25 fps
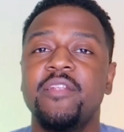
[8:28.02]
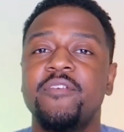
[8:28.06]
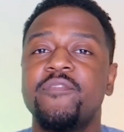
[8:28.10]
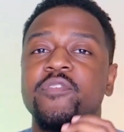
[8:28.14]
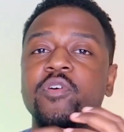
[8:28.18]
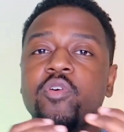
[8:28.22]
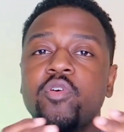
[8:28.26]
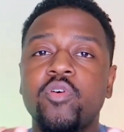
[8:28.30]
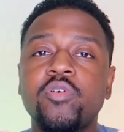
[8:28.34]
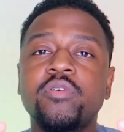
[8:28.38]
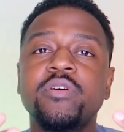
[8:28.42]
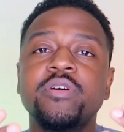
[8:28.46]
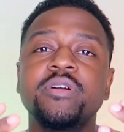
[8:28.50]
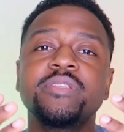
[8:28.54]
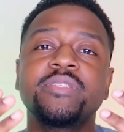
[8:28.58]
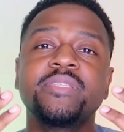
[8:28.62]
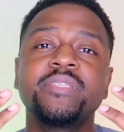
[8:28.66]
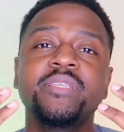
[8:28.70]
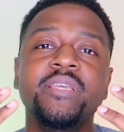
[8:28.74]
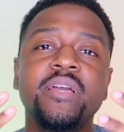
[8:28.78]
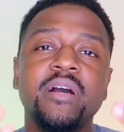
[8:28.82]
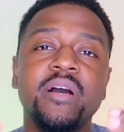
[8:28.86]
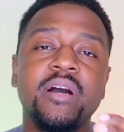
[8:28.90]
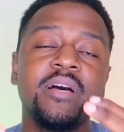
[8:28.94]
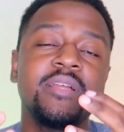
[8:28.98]
And of
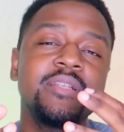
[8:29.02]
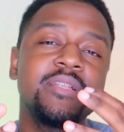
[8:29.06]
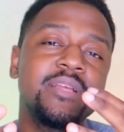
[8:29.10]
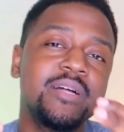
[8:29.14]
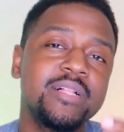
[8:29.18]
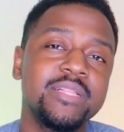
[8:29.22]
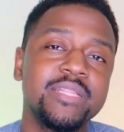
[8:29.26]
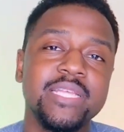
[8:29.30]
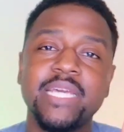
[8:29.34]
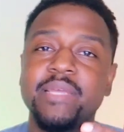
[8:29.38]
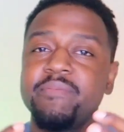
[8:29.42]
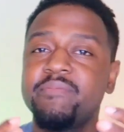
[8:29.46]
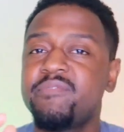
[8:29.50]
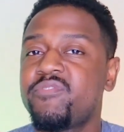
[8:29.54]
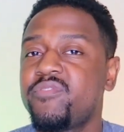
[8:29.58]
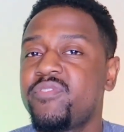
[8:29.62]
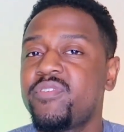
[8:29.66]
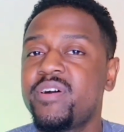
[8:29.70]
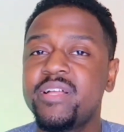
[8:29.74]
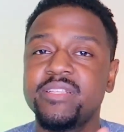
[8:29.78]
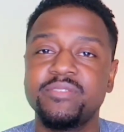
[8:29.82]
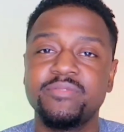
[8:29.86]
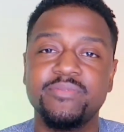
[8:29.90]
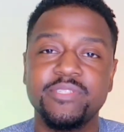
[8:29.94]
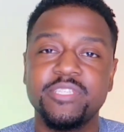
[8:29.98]
course, the unclaimed
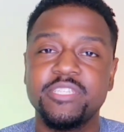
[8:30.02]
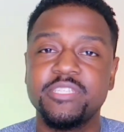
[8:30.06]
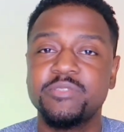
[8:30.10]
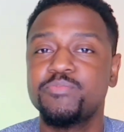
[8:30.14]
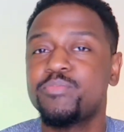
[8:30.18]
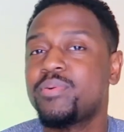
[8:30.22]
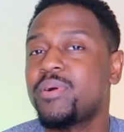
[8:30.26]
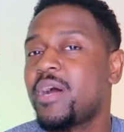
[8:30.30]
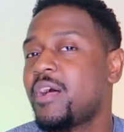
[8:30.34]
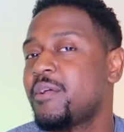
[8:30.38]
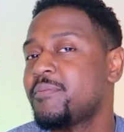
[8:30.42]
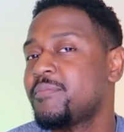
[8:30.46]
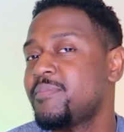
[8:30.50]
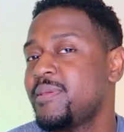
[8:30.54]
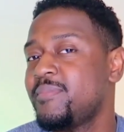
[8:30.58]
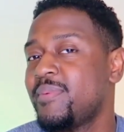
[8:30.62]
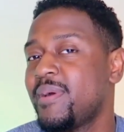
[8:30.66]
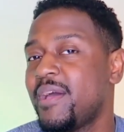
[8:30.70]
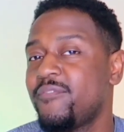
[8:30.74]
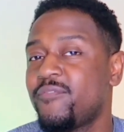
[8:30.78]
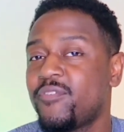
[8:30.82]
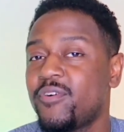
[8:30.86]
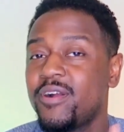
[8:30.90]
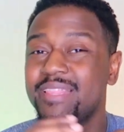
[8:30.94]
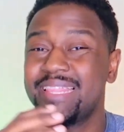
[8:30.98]
funds, which is probably
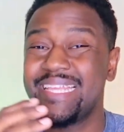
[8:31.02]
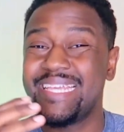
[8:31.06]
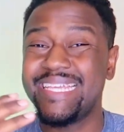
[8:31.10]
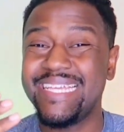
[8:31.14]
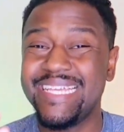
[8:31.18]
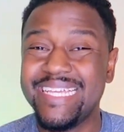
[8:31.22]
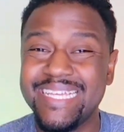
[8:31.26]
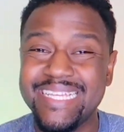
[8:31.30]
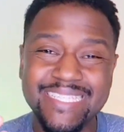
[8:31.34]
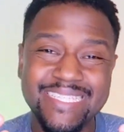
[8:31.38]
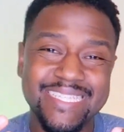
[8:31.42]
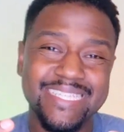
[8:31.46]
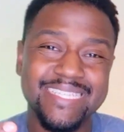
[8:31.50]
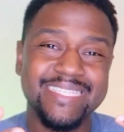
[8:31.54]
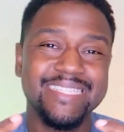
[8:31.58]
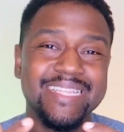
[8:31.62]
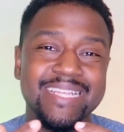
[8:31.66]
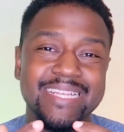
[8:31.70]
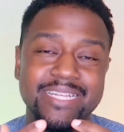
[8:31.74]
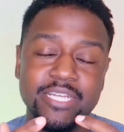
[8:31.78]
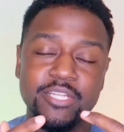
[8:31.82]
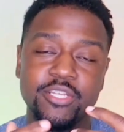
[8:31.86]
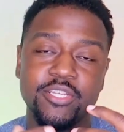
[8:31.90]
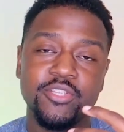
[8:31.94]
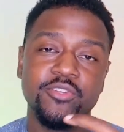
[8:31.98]
by far the easiest
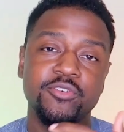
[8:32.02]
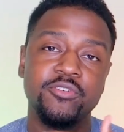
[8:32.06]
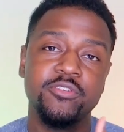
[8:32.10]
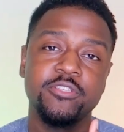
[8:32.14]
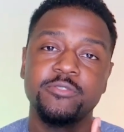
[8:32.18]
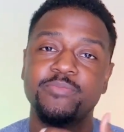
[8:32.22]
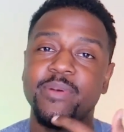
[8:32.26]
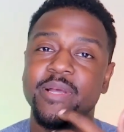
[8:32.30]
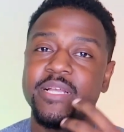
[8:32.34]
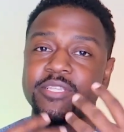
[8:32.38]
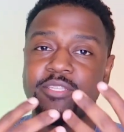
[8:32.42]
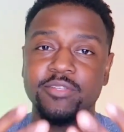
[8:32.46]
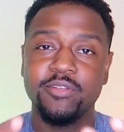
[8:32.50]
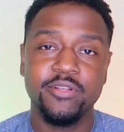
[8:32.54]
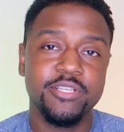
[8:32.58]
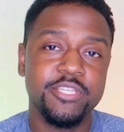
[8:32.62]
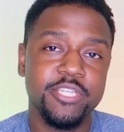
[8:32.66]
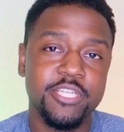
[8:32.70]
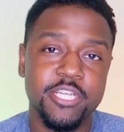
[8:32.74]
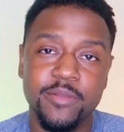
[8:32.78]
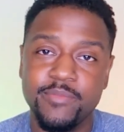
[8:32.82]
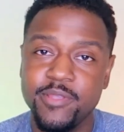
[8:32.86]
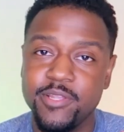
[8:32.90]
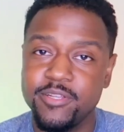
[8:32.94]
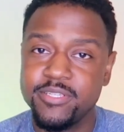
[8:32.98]
thing to do, is by
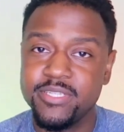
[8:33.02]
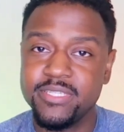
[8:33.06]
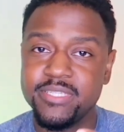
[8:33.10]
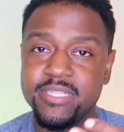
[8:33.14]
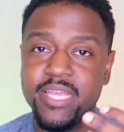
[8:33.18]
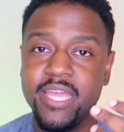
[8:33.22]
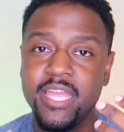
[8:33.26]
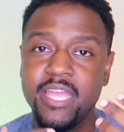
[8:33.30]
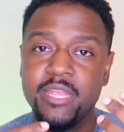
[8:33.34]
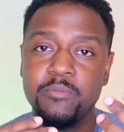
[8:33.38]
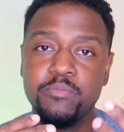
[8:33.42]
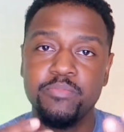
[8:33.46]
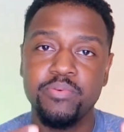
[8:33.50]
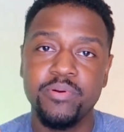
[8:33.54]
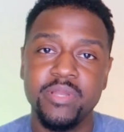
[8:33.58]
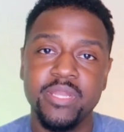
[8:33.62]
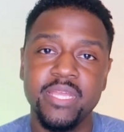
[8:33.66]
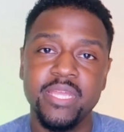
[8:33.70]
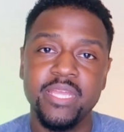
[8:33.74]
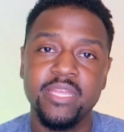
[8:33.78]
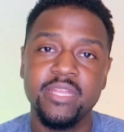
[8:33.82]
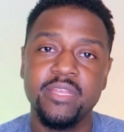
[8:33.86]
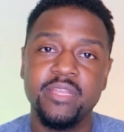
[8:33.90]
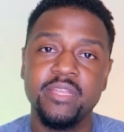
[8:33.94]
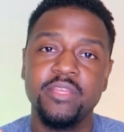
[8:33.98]
searching up your state,
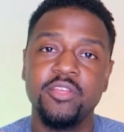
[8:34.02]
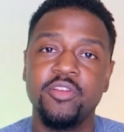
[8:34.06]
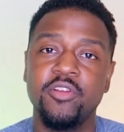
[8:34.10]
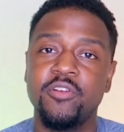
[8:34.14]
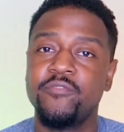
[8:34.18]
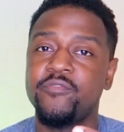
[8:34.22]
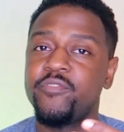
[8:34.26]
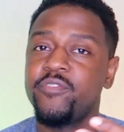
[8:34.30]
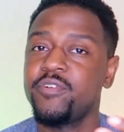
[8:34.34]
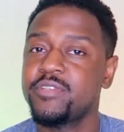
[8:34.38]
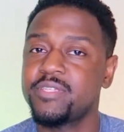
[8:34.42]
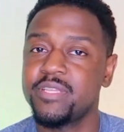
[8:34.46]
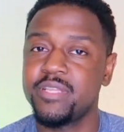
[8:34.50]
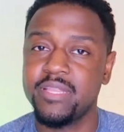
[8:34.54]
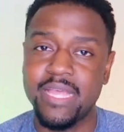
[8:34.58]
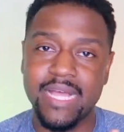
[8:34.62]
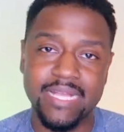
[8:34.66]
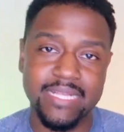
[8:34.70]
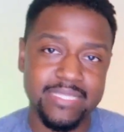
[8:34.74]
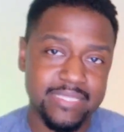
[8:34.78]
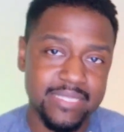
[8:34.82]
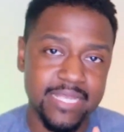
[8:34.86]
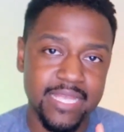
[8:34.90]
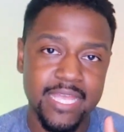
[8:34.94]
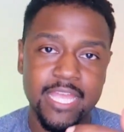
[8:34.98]
putting in your first and
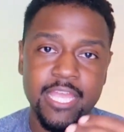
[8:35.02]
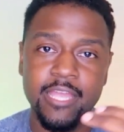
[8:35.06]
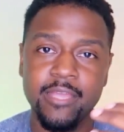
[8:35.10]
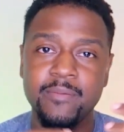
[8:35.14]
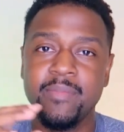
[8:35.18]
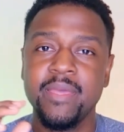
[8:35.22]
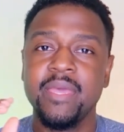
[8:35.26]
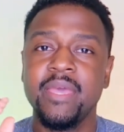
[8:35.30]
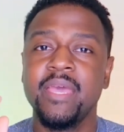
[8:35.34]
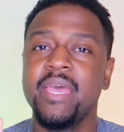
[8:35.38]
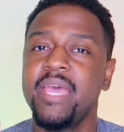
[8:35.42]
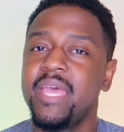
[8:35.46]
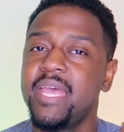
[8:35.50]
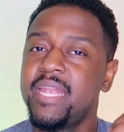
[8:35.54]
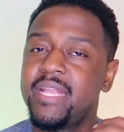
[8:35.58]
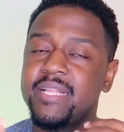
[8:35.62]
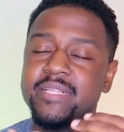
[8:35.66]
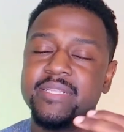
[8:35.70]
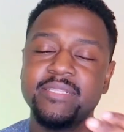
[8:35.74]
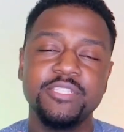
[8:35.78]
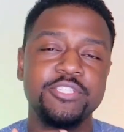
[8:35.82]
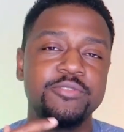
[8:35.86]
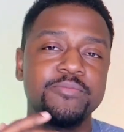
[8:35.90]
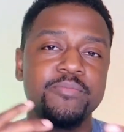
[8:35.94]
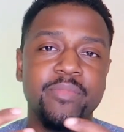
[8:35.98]
last name, and
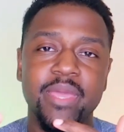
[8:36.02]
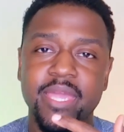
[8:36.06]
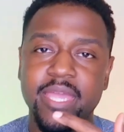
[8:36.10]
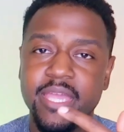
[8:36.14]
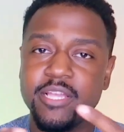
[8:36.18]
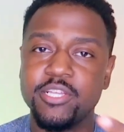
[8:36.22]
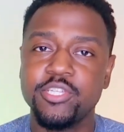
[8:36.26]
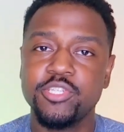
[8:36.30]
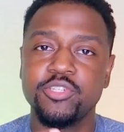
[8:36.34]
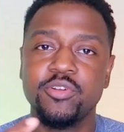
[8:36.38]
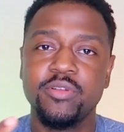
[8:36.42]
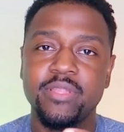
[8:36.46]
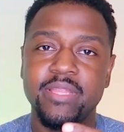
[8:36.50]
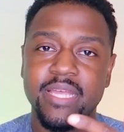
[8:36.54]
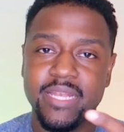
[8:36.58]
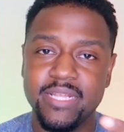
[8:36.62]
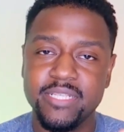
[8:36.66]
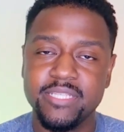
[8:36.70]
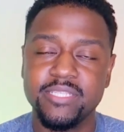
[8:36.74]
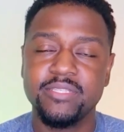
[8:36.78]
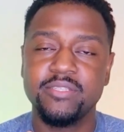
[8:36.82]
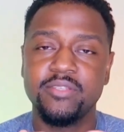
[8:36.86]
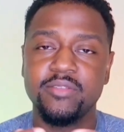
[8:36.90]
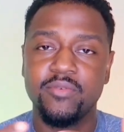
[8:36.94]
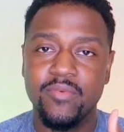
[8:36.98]
then making sure that
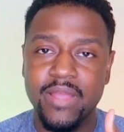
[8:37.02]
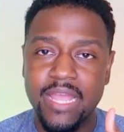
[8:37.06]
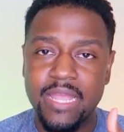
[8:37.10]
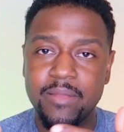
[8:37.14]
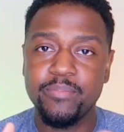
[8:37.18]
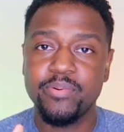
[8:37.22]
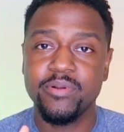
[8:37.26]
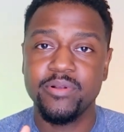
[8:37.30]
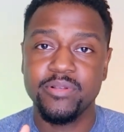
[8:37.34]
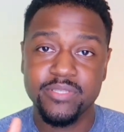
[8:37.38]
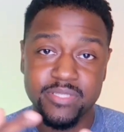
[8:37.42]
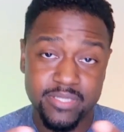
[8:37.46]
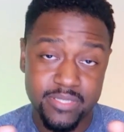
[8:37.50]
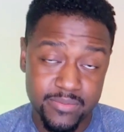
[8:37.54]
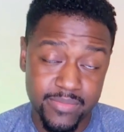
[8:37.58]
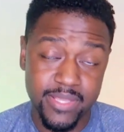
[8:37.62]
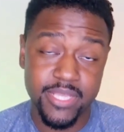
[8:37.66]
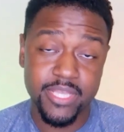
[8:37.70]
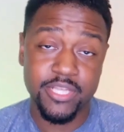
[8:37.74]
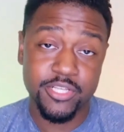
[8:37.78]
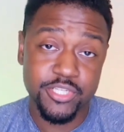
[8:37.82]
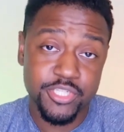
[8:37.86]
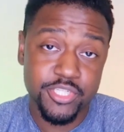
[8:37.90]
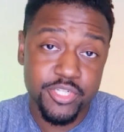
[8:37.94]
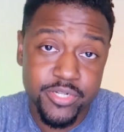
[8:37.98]
it's the right person,
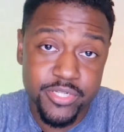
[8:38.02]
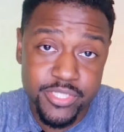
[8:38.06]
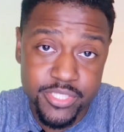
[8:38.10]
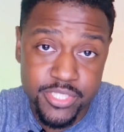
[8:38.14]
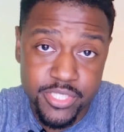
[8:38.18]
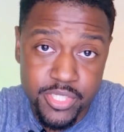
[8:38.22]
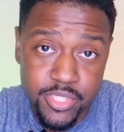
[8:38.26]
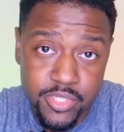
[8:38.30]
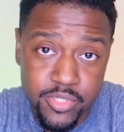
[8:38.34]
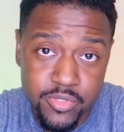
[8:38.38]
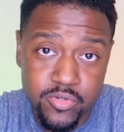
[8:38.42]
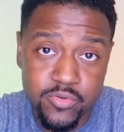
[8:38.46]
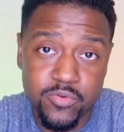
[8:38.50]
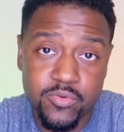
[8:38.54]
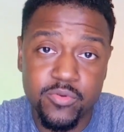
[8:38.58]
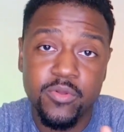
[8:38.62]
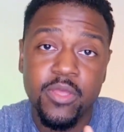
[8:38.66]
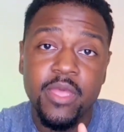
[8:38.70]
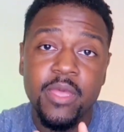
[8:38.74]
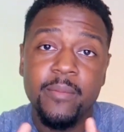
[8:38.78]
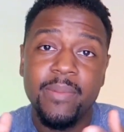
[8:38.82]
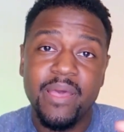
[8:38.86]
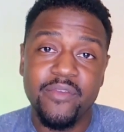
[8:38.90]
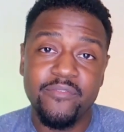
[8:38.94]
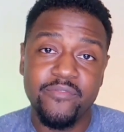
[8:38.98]
making sure it's
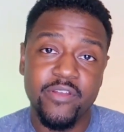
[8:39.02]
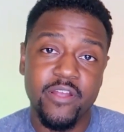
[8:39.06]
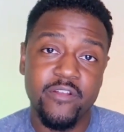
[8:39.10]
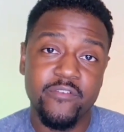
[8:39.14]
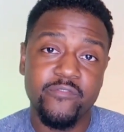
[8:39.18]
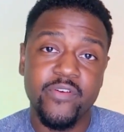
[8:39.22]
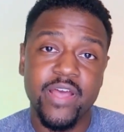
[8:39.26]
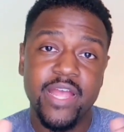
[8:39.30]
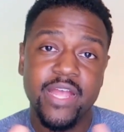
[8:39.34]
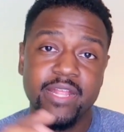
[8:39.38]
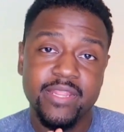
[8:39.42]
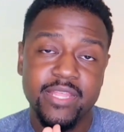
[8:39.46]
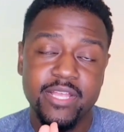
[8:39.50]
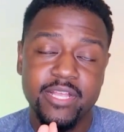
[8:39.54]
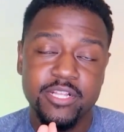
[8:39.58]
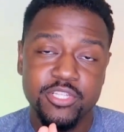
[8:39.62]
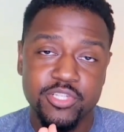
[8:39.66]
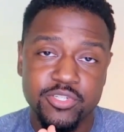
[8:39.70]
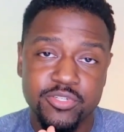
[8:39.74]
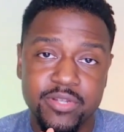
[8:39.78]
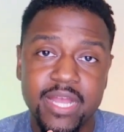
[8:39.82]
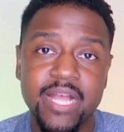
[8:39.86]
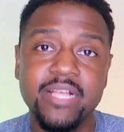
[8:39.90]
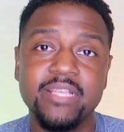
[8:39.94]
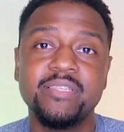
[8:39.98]
you by verifying the
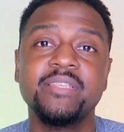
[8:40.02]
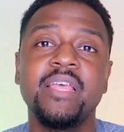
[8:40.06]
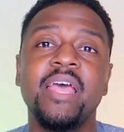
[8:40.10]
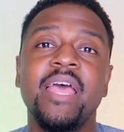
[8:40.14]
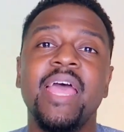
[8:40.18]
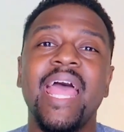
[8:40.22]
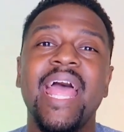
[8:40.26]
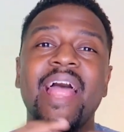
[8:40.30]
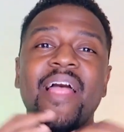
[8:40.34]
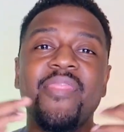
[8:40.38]
address.